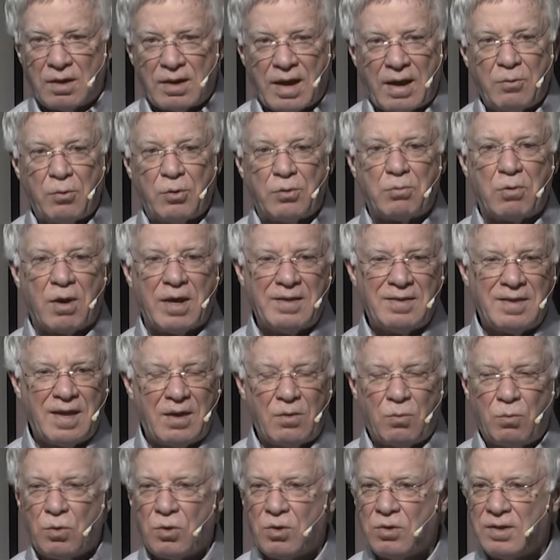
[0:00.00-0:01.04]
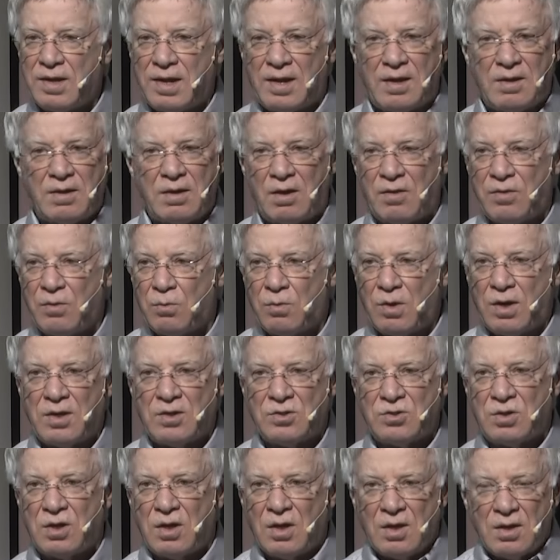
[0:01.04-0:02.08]
I would write that word down,
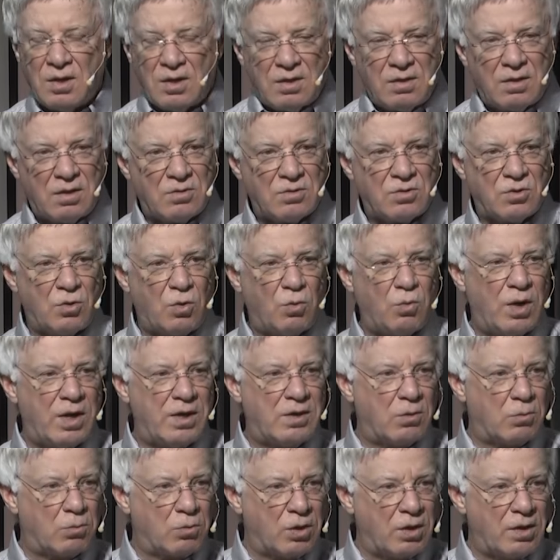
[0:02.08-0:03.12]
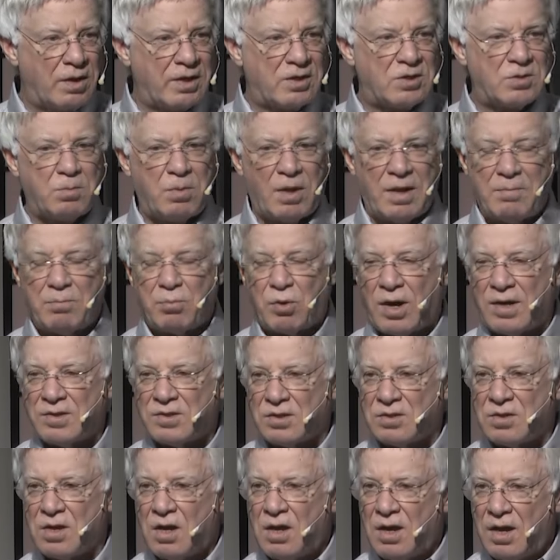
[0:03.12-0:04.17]
otherwise, there's no way to really explain
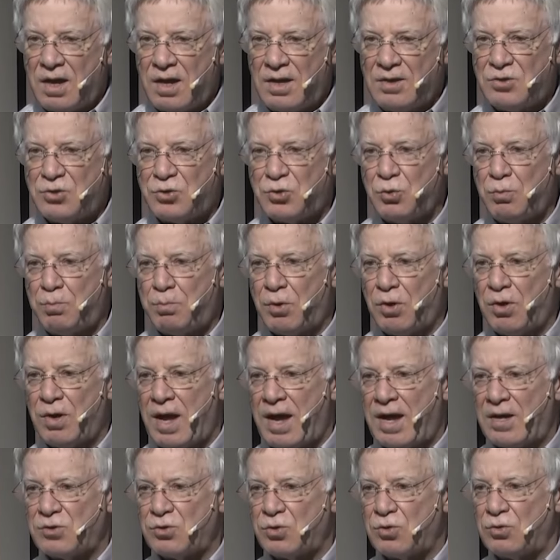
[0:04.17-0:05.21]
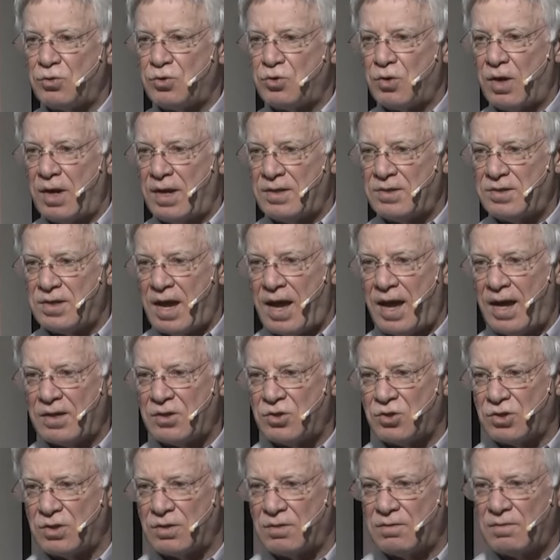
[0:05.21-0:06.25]
process, a supernatural
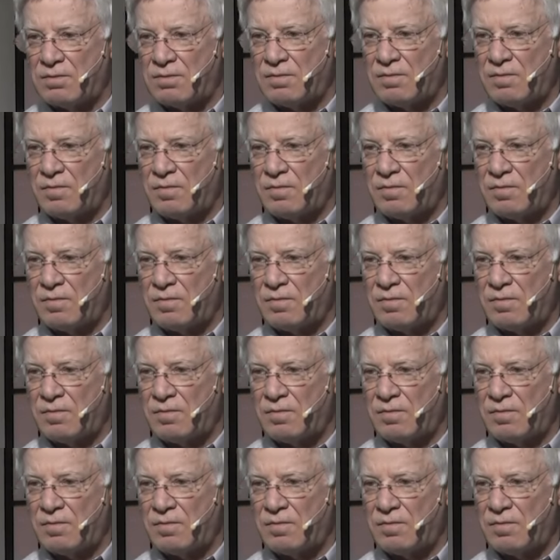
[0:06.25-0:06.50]
transaction.